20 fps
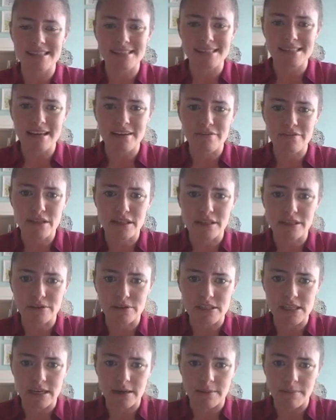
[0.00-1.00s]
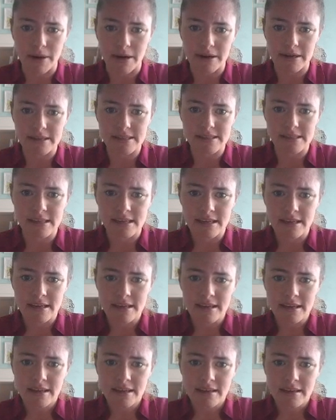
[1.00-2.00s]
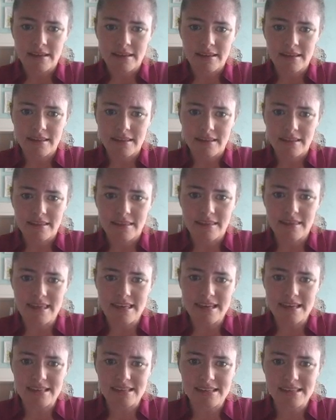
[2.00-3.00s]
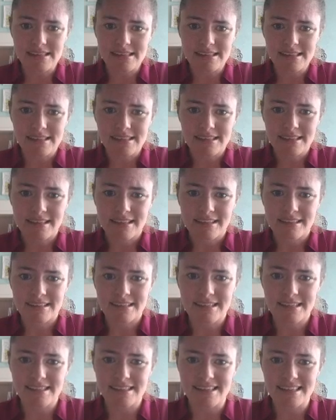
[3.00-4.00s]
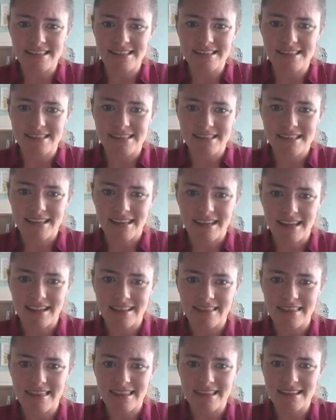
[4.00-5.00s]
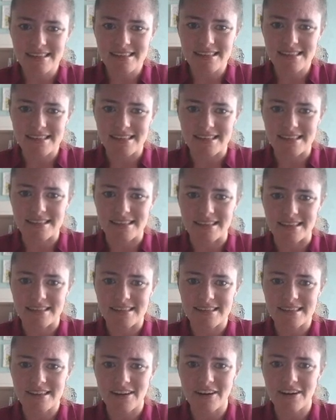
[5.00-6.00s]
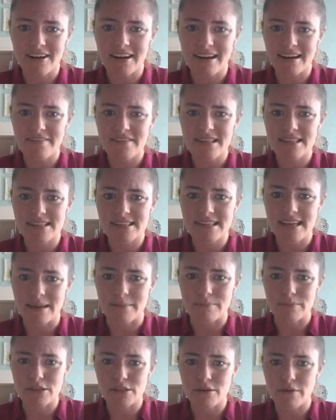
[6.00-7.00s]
instead of the little tick marks, this distance and this distance are kind of the same.